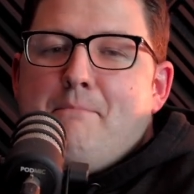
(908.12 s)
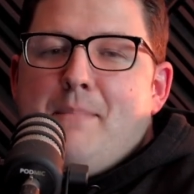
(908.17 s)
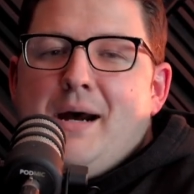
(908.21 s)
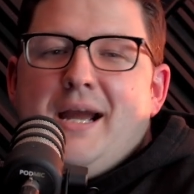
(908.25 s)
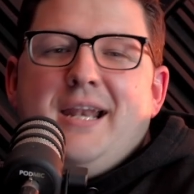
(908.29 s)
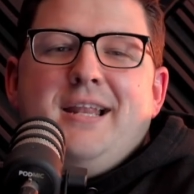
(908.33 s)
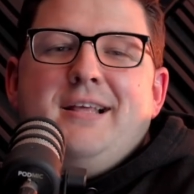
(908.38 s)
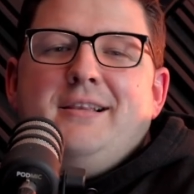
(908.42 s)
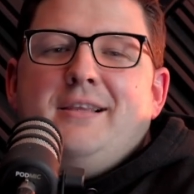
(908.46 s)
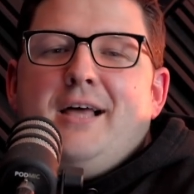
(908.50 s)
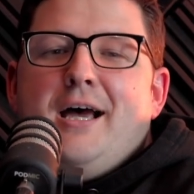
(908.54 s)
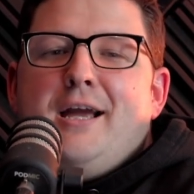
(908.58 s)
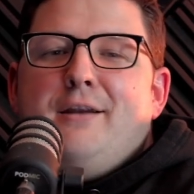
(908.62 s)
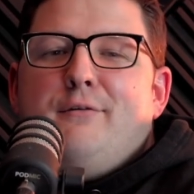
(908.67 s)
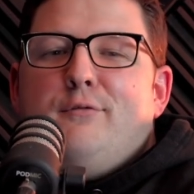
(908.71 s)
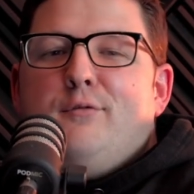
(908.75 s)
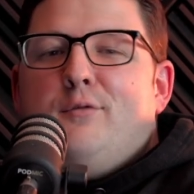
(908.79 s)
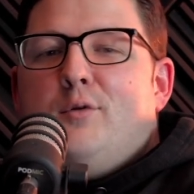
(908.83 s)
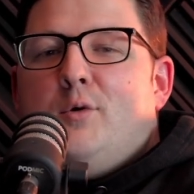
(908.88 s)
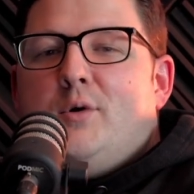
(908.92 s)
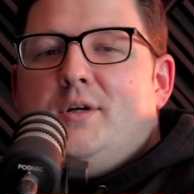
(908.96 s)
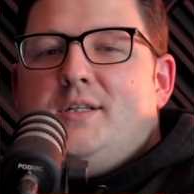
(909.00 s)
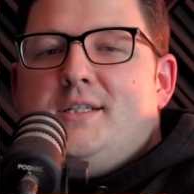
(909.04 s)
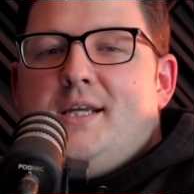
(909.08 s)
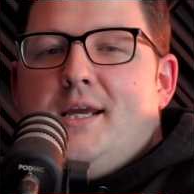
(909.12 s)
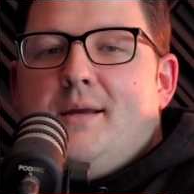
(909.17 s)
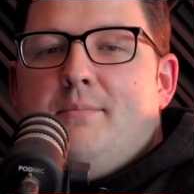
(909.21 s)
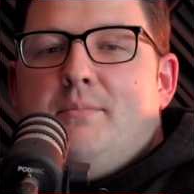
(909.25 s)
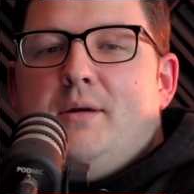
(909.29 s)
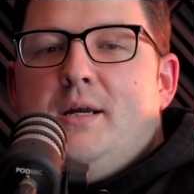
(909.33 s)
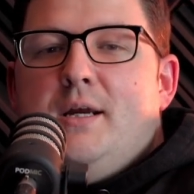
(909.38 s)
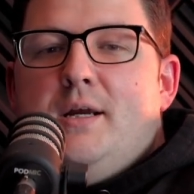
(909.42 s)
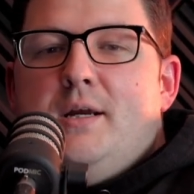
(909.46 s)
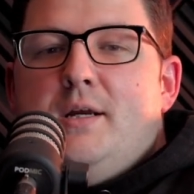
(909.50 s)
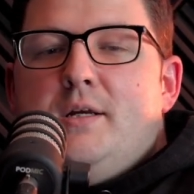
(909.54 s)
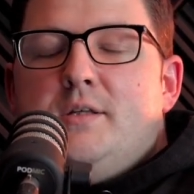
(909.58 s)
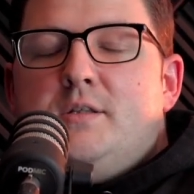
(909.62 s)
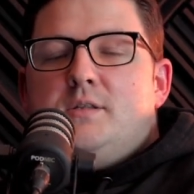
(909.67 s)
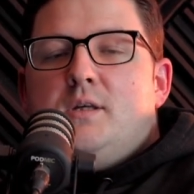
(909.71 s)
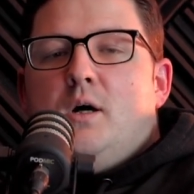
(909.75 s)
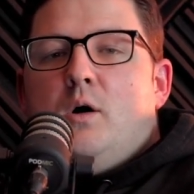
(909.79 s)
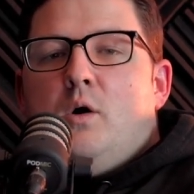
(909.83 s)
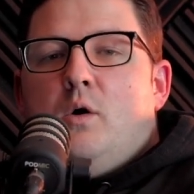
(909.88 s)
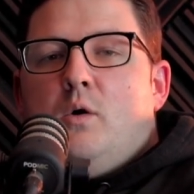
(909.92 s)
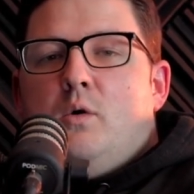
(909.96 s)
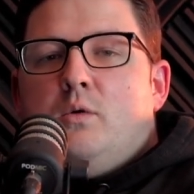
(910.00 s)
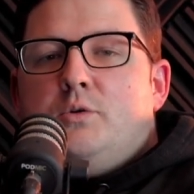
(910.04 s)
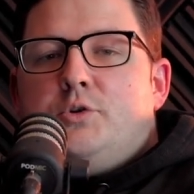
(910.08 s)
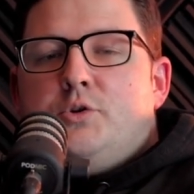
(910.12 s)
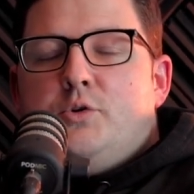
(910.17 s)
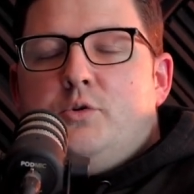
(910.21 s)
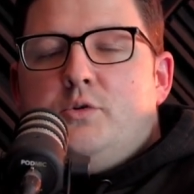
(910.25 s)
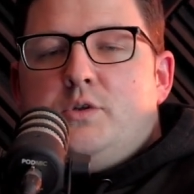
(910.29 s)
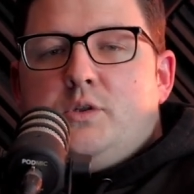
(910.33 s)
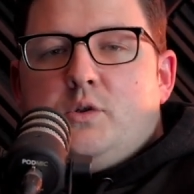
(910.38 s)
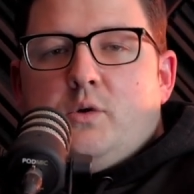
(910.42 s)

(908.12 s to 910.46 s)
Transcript: Mighty Line Floor Tape. So, true